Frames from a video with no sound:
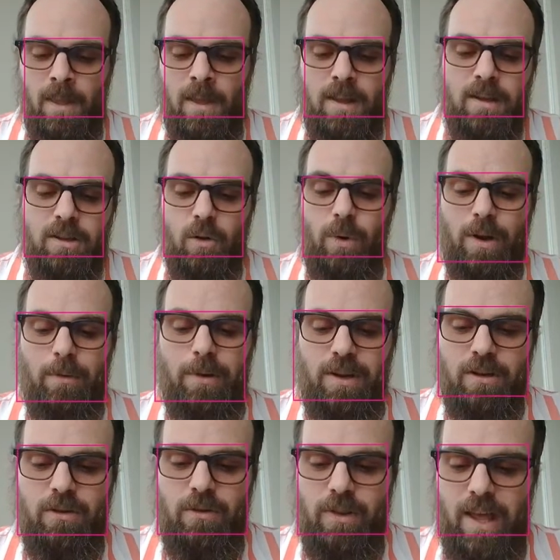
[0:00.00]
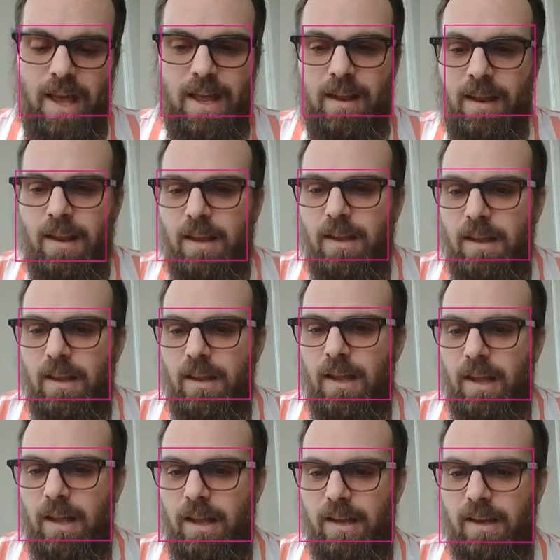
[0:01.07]
The way we could do that
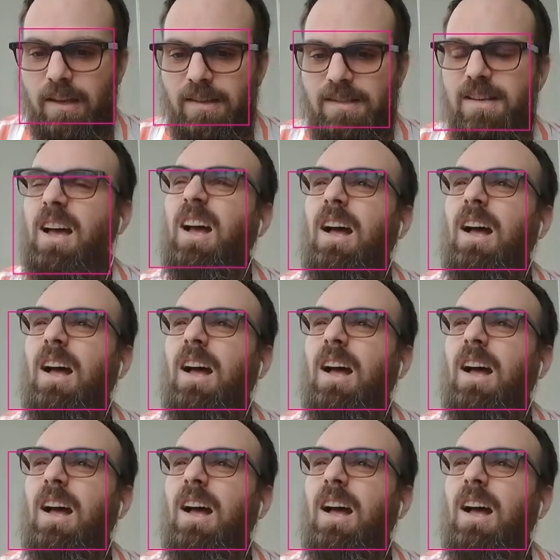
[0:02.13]
is